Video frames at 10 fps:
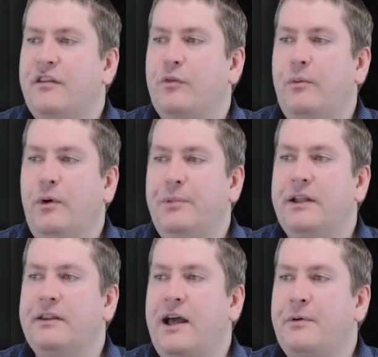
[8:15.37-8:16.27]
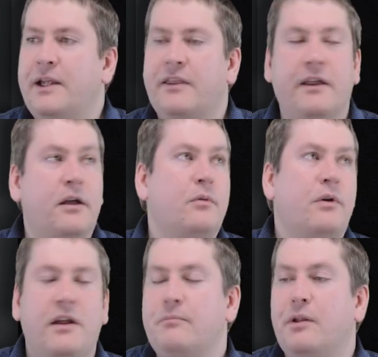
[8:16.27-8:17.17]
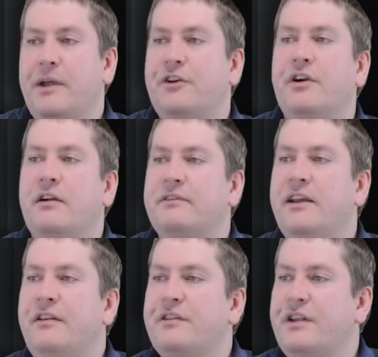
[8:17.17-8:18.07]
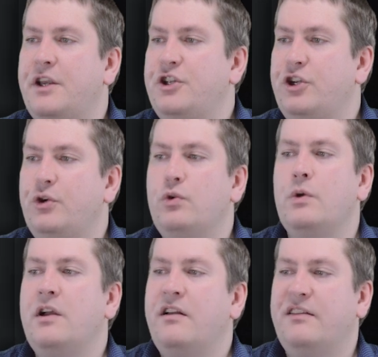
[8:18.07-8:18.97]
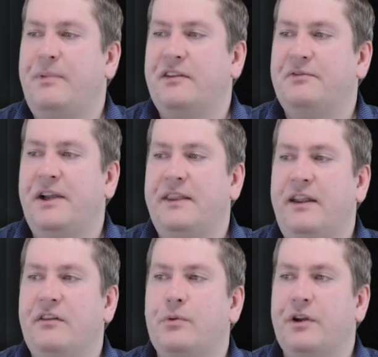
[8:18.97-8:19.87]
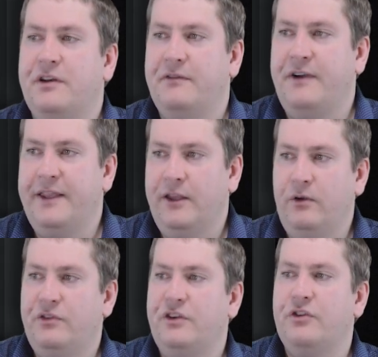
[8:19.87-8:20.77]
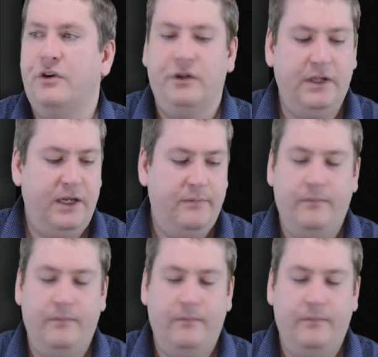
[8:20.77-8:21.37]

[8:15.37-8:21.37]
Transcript: So we won't be allowing the implementer of this to specify these. We're going to define those internally.